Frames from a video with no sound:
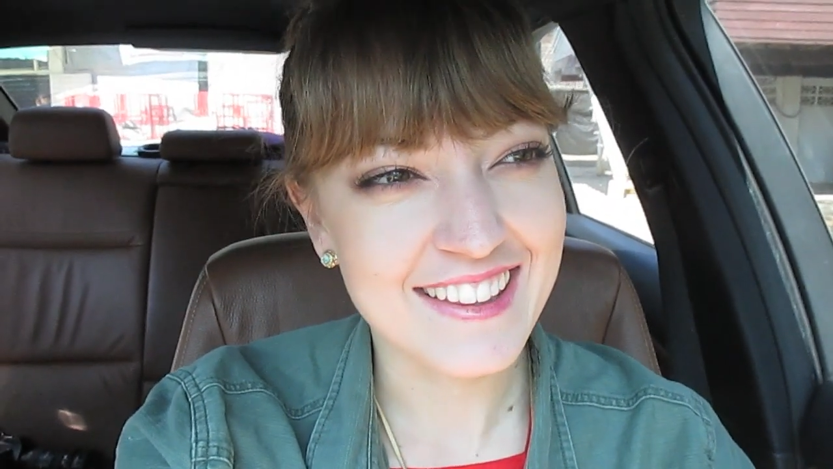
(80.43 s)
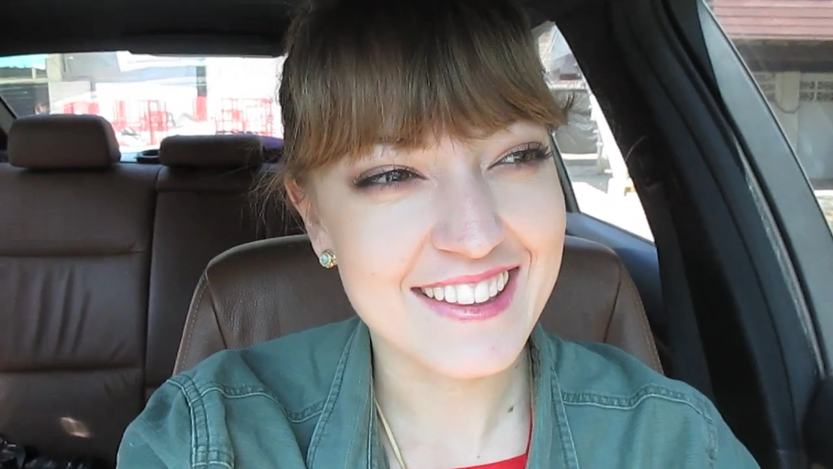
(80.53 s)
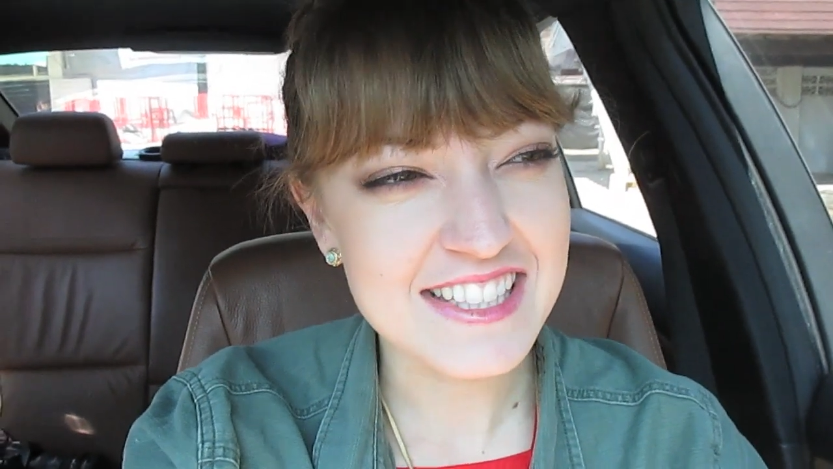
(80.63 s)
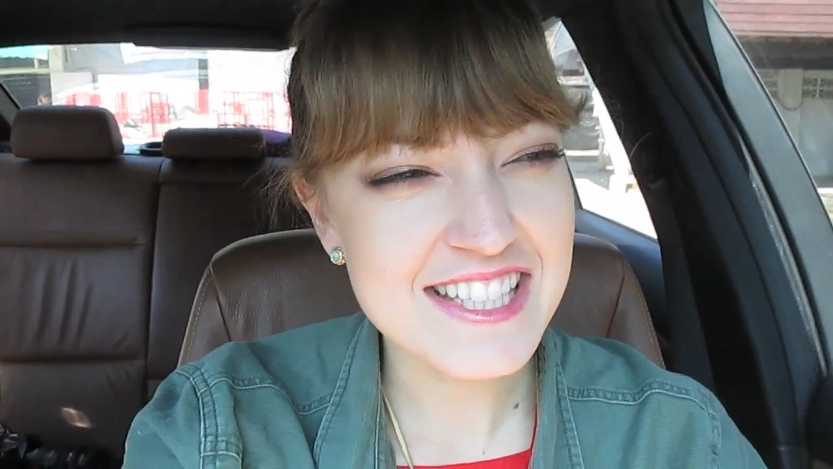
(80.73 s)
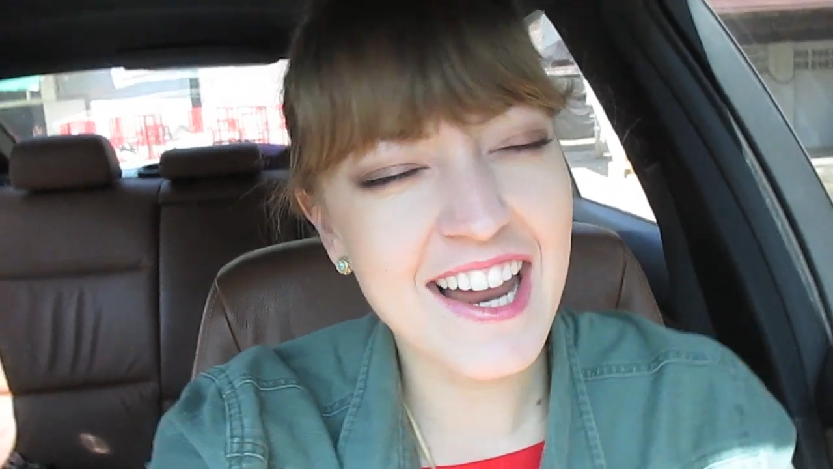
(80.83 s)

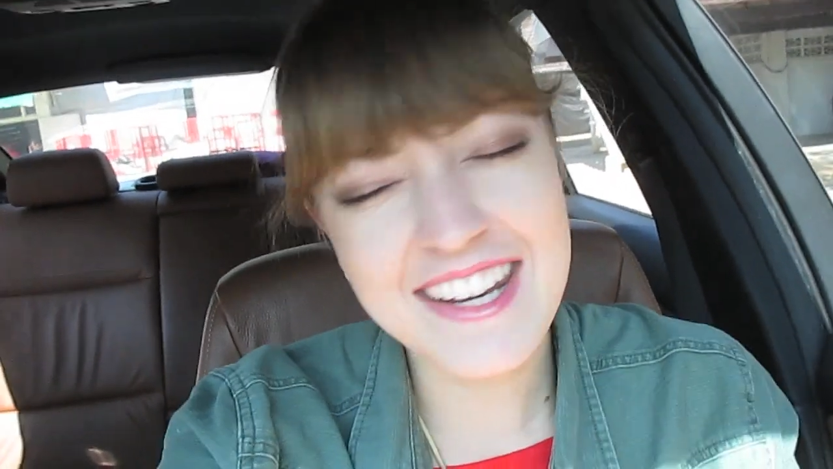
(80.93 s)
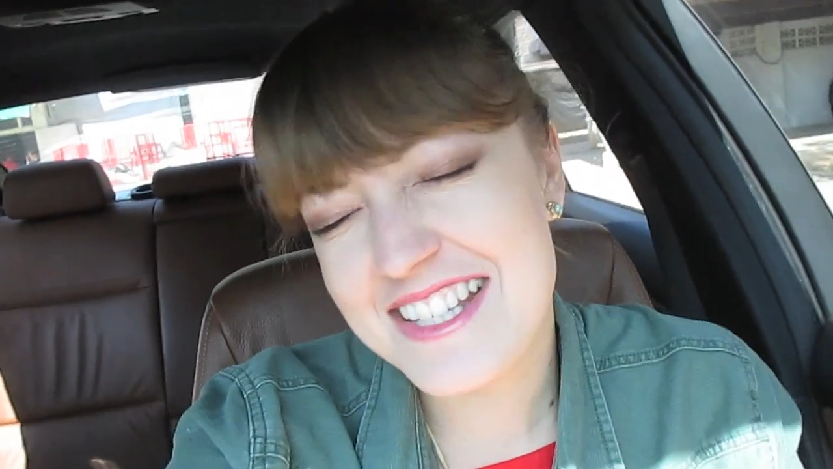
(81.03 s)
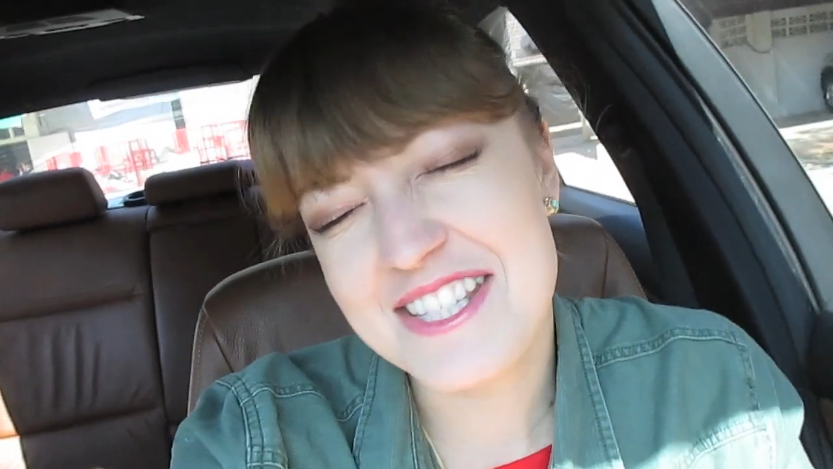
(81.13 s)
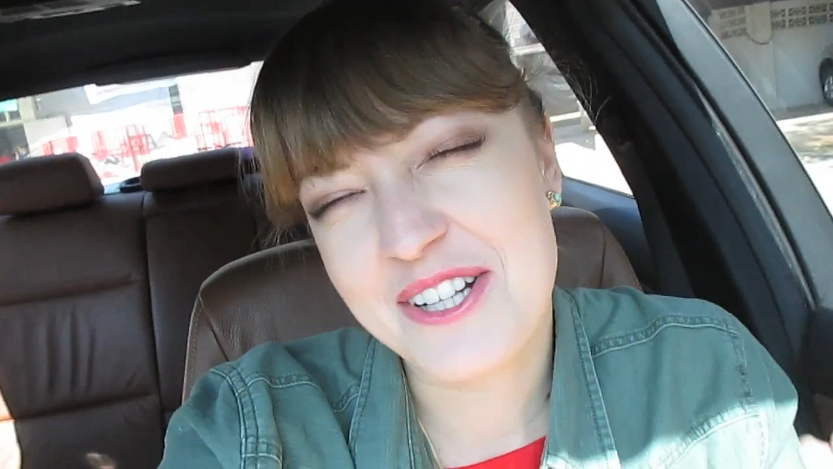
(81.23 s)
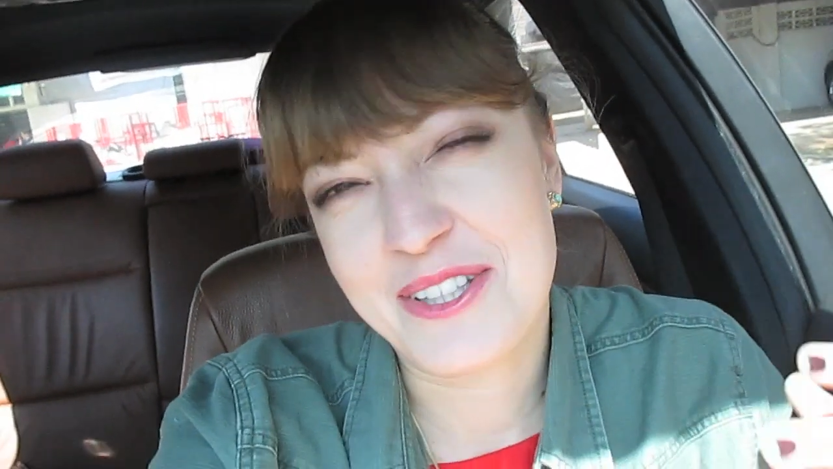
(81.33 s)
that's not
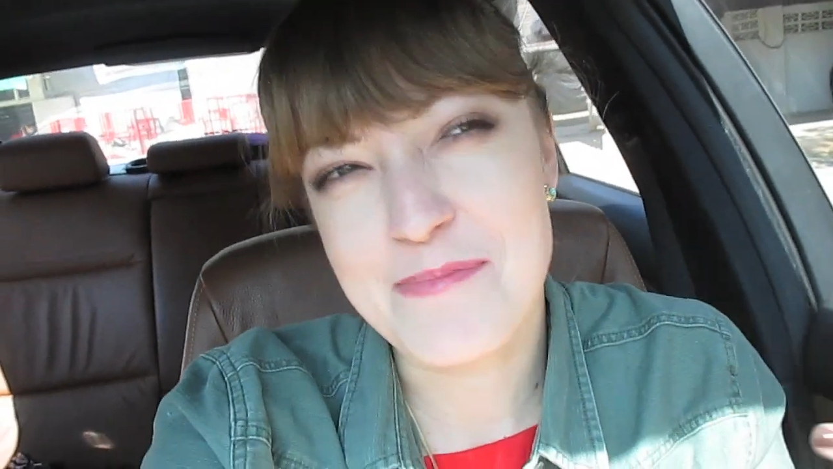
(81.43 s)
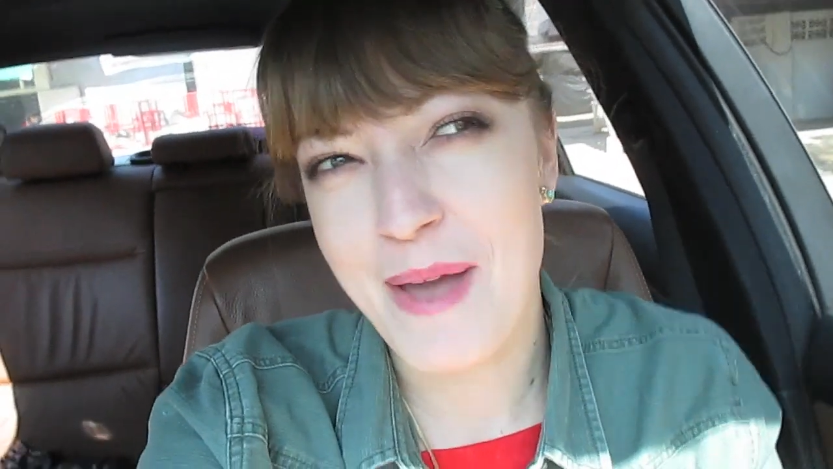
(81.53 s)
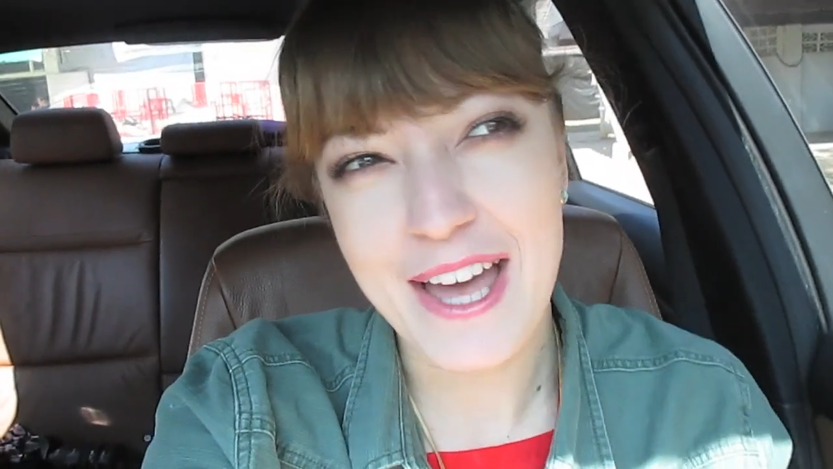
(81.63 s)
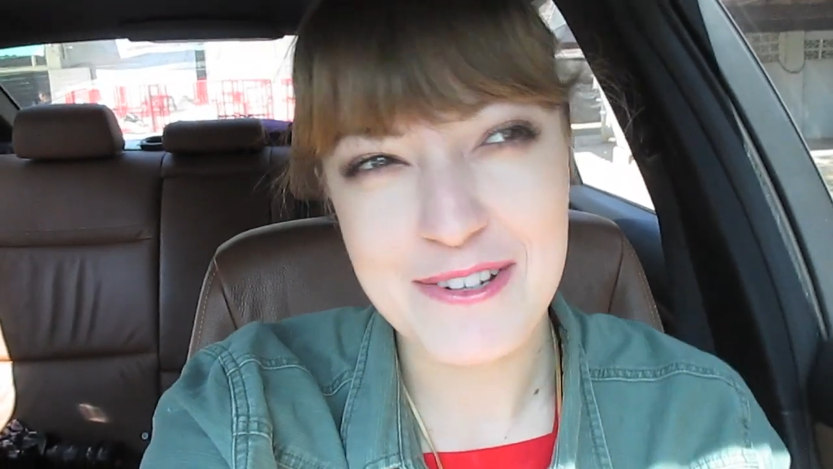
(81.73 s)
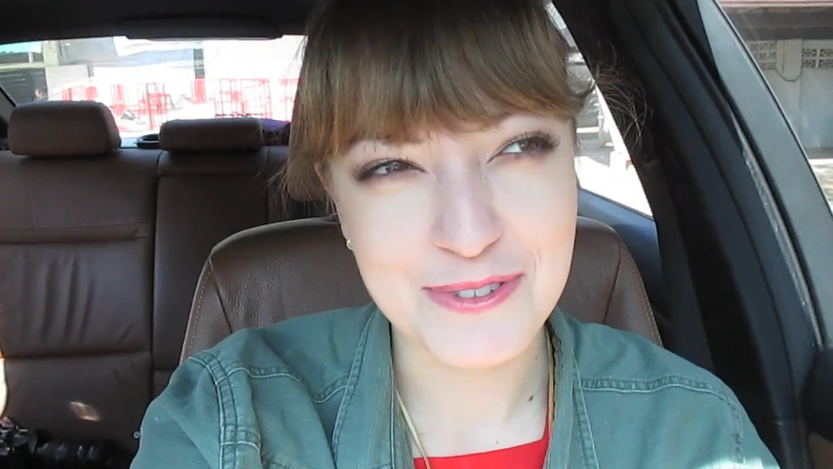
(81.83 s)
necessarily bad